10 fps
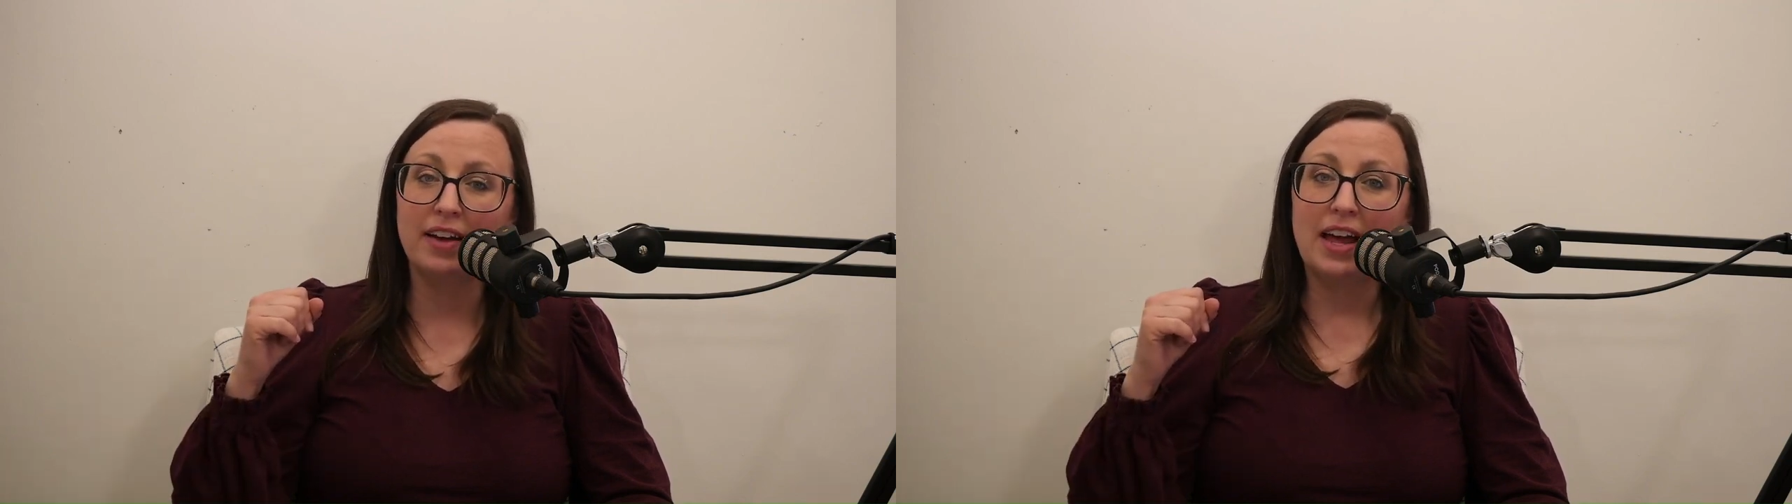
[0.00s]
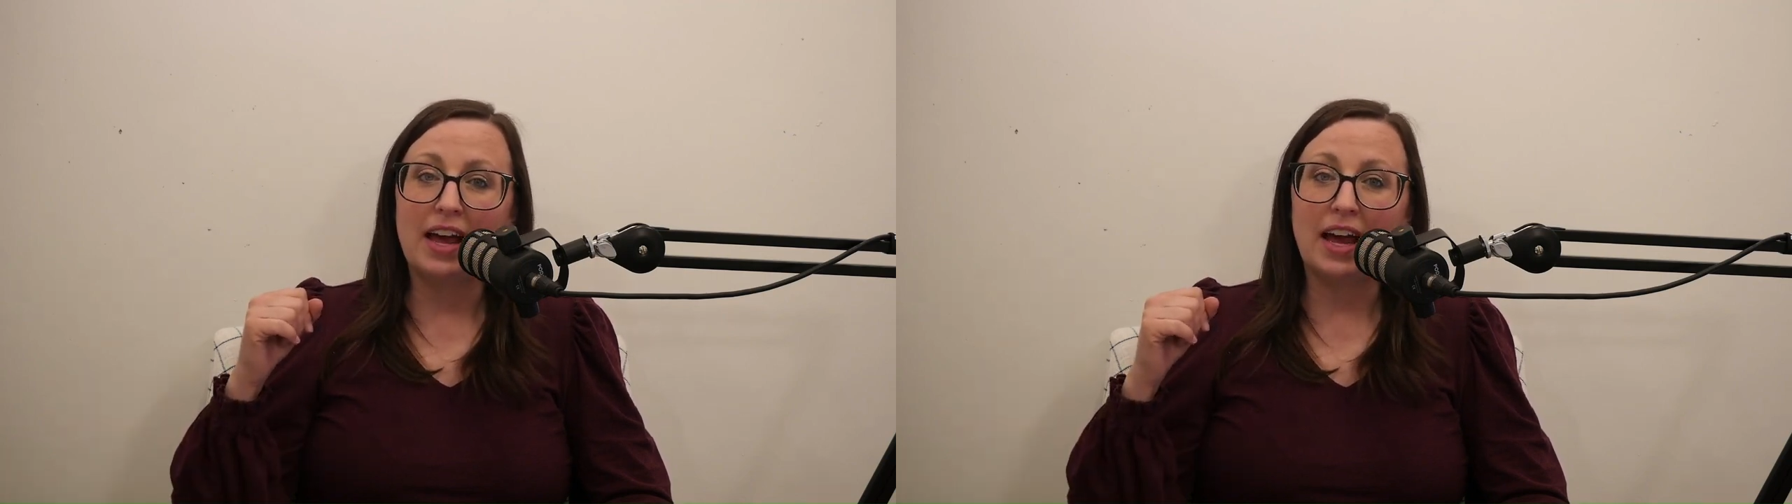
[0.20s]

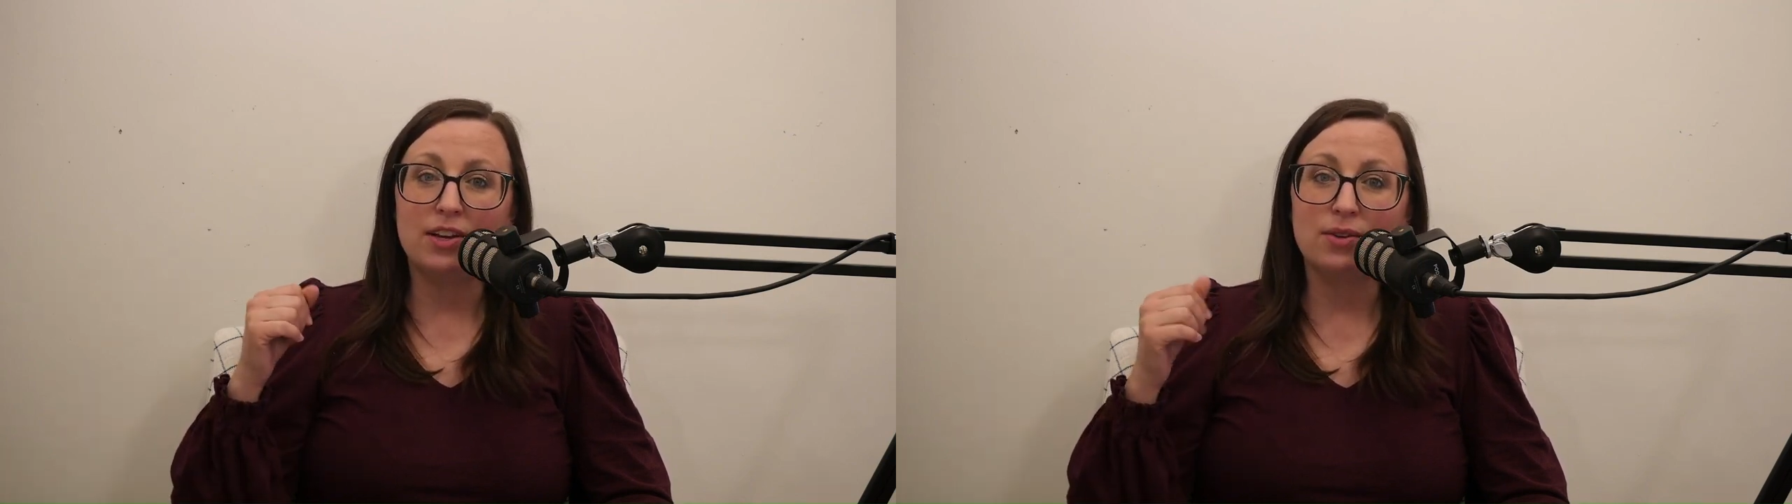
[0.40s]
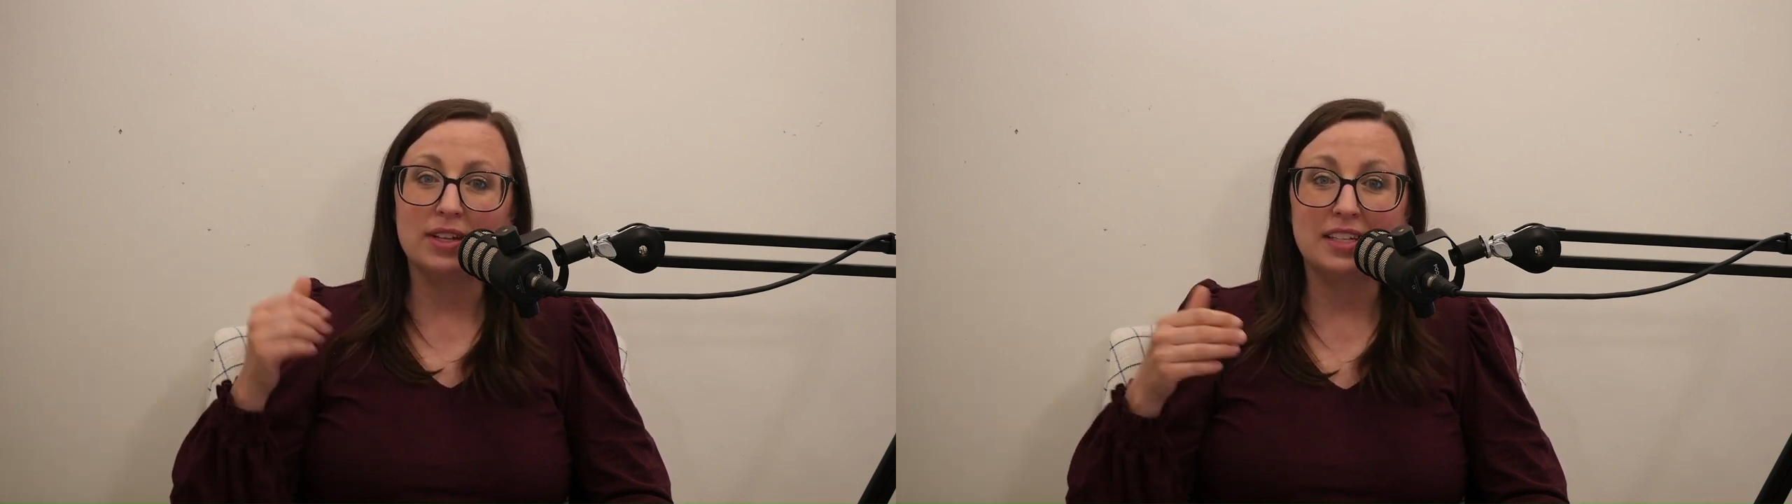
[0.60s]
and you
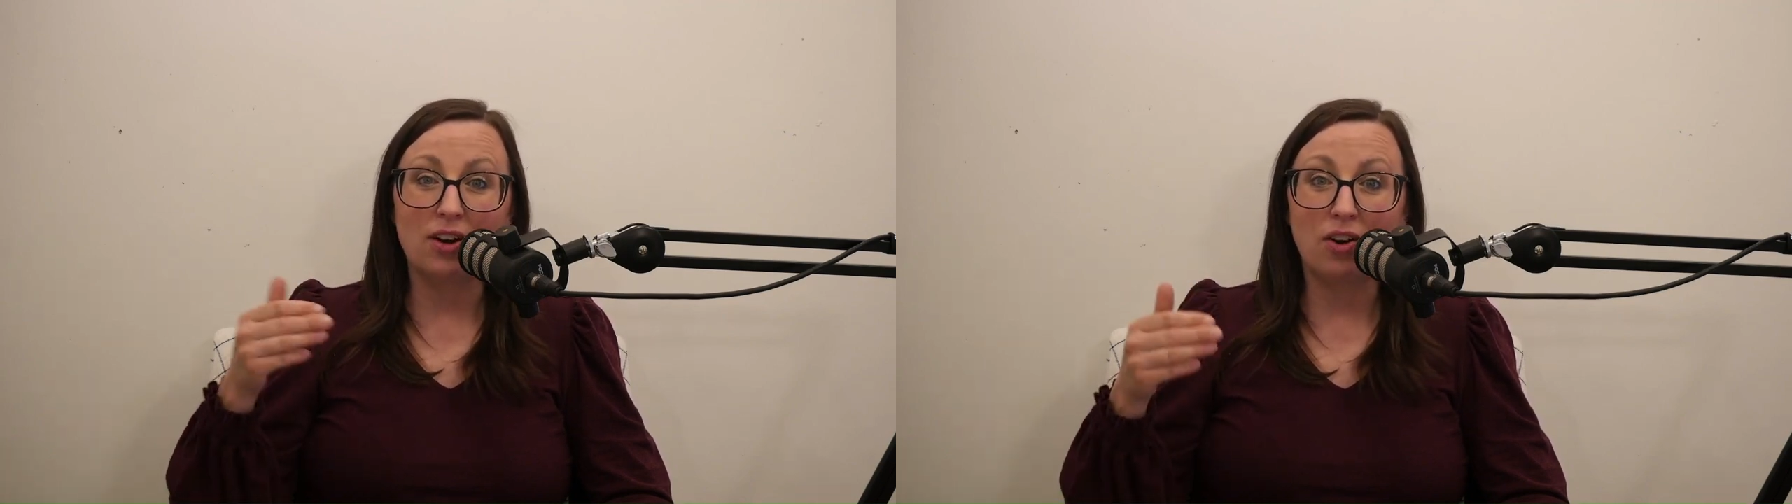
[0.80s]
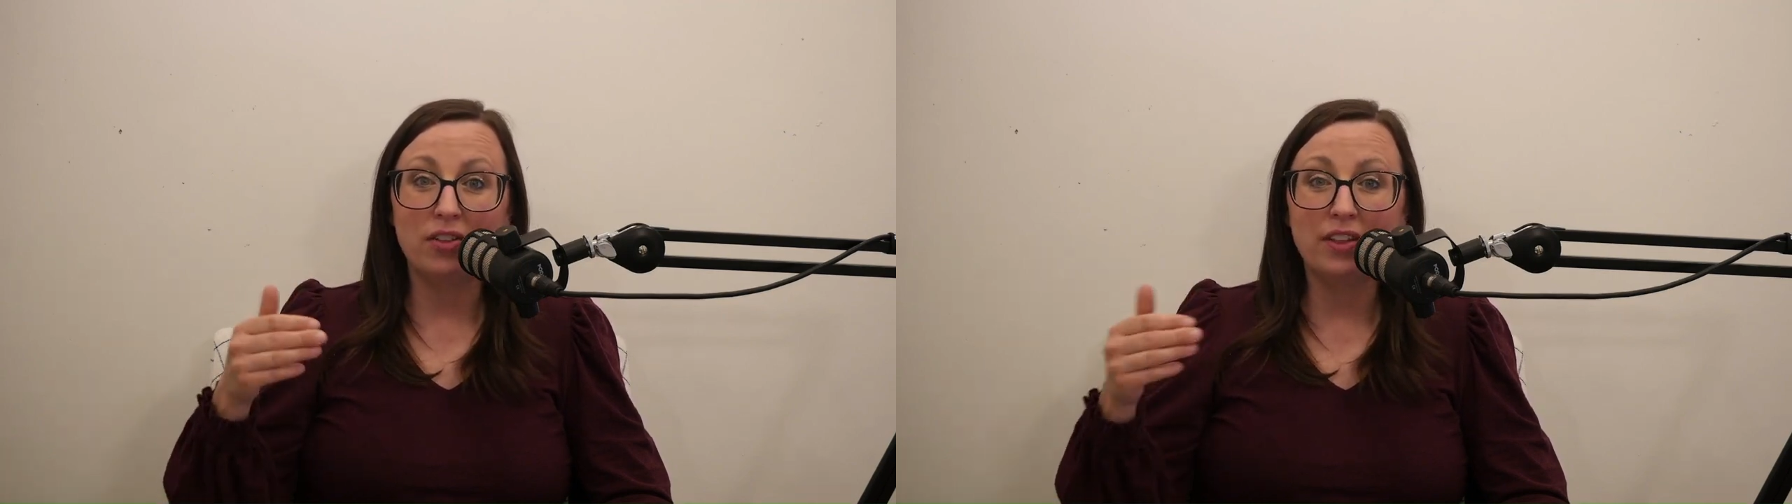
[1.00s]
can see
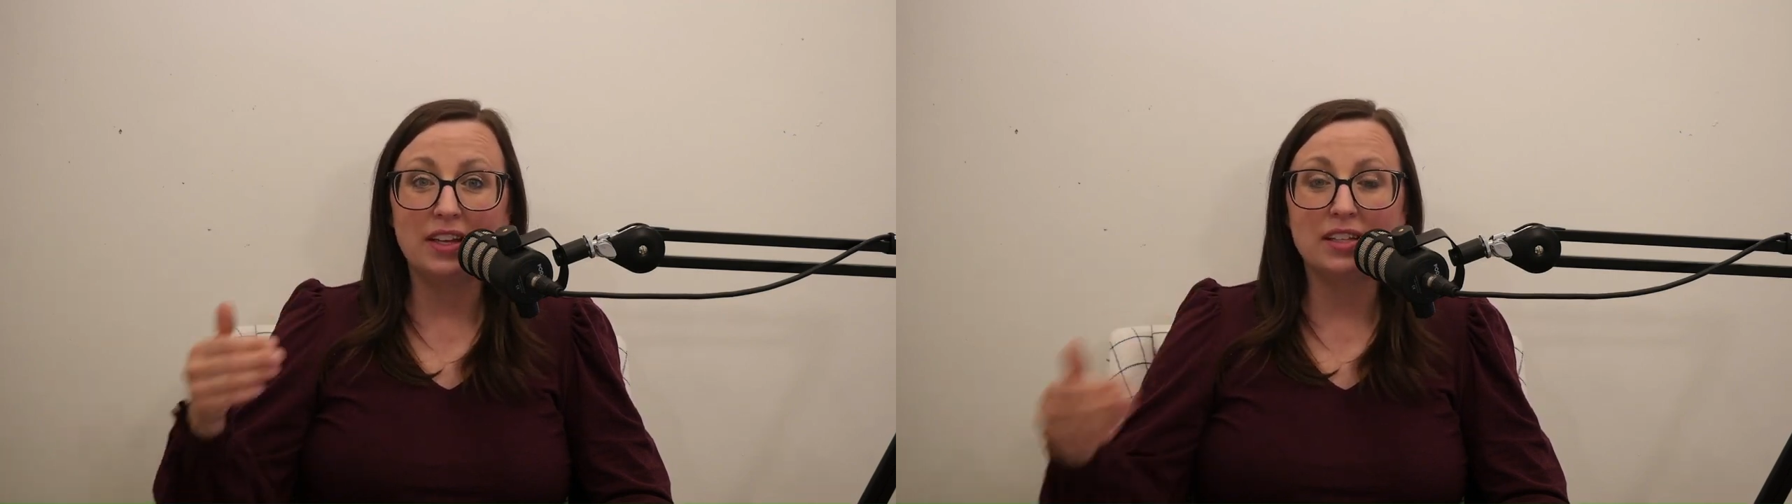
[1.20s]
all the things